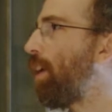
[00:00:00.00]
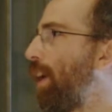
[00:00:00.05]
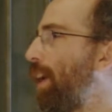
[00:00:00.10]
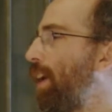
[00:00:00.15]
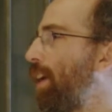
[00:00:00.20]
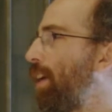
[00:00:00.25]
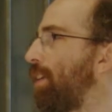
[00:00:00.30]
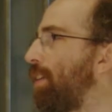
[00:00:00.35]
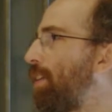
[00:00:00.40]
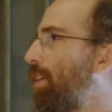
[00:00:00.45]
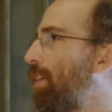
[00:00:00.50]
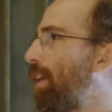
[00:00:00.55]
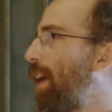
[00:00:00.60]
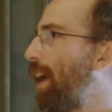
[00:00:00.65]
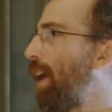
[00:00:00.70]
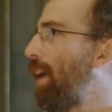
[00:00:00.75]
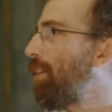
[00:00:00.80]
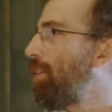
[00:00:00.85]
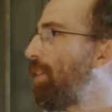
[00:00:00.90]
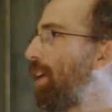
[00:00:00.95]
and
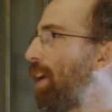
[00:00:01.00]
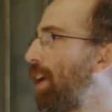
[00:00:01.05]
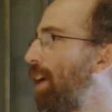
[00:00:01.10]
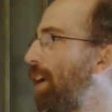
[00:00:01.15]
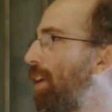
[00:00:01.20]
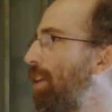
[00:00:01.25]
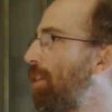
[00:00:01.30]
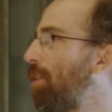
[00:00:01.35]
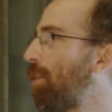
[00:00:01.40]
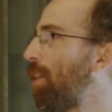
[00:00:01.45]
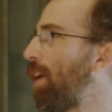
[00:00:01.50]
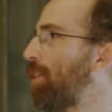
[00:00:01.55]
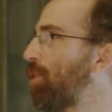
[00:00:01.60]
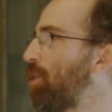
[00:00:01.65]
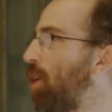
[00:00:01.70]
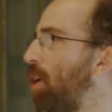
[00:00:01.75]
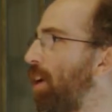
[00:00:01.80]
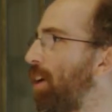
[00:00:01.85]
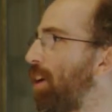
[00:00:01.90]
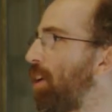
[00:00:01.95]
Dan, and they're like
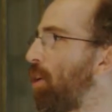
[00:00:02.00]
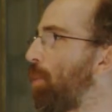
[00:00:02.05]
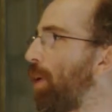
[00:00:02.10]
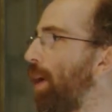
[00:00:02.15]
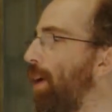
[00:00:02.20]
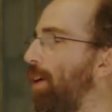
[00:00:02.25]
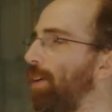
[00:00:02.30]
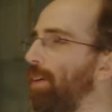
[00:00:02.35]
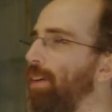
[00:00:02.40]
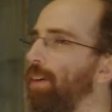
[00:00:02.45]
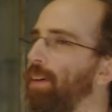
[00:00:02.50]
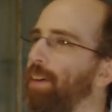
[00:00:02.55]
talking about